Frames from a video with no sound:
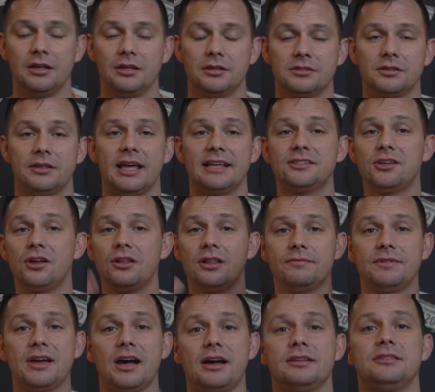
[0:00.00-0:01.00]
So that's all
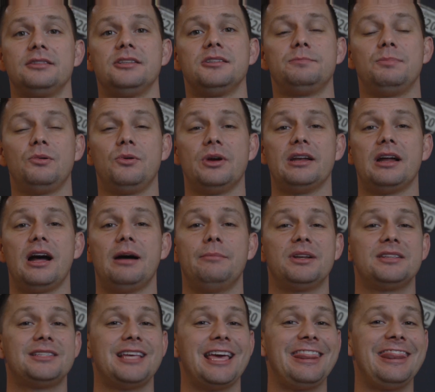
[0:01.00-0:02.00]
I've got at this point. I'm going
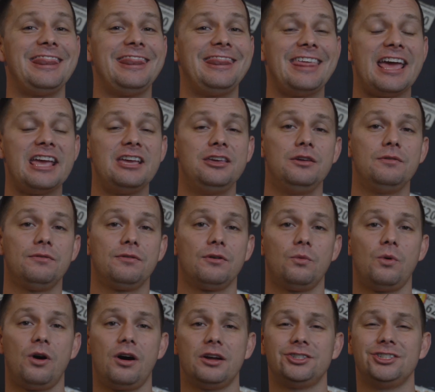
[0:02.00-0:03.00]
to say thank you for
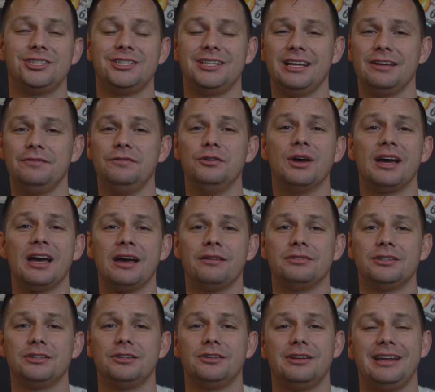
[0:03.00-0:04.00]
watching. If you
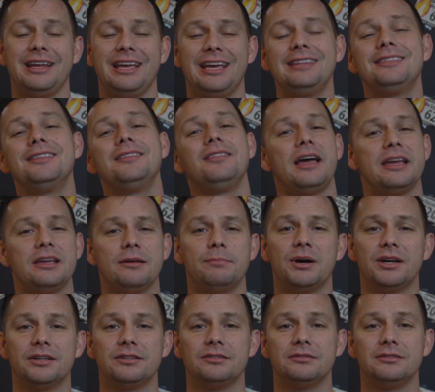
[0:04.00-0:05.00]
haven't, hit the like
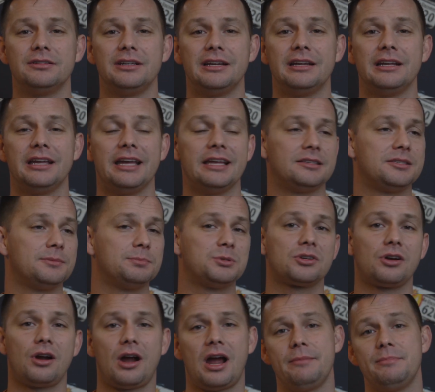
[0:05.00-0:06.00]
button and
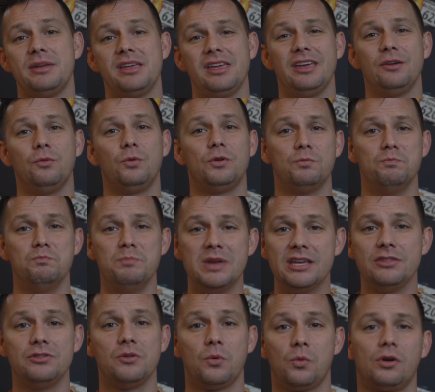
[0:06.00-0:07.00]
subscribe. It would
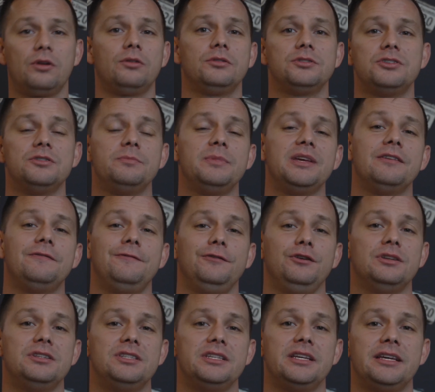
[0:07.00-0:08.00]
mean the world to me if
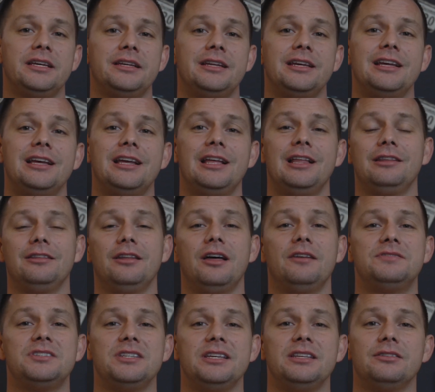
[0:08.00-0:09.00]
you did.
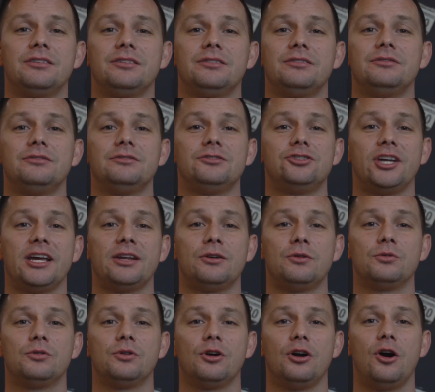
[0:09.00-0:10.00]
Love seeing the
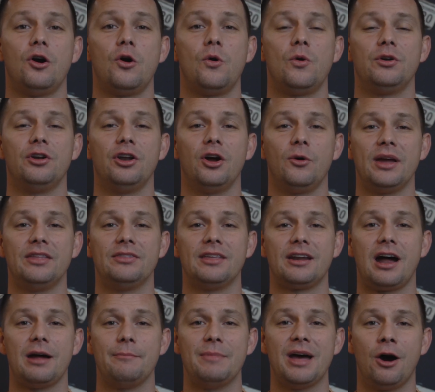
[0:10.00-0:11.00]
channel grow, knowing that
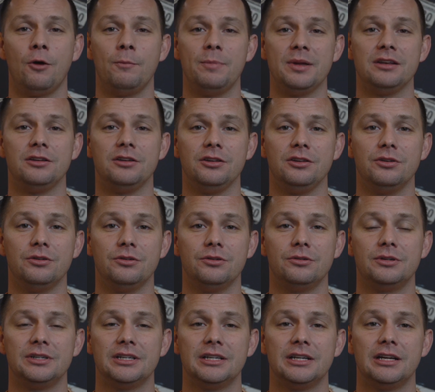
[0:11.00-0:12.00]
I'm helping
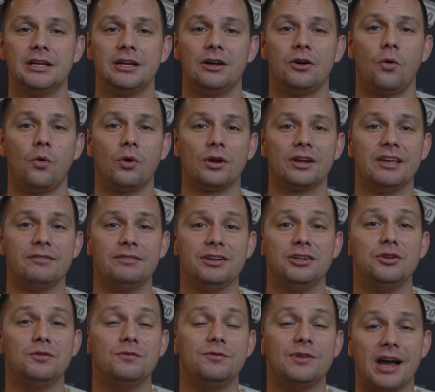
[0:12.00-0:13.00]
you or giving
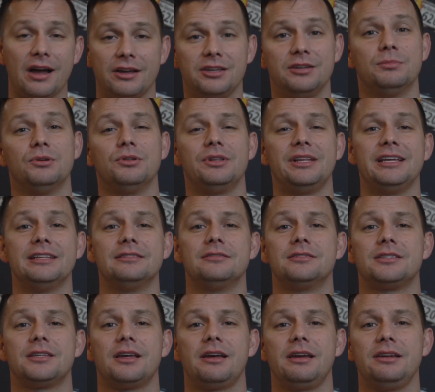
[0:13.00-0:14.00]
you valuable
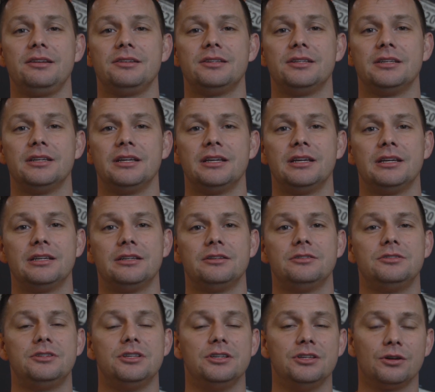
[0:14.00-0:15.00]
insight
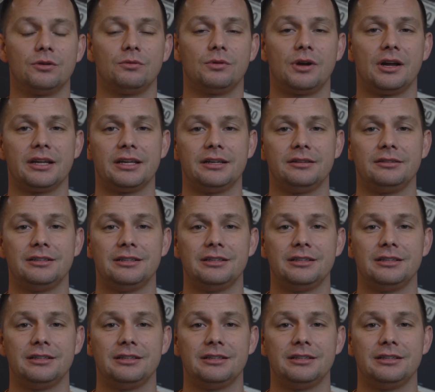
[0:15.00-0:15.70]
to your running.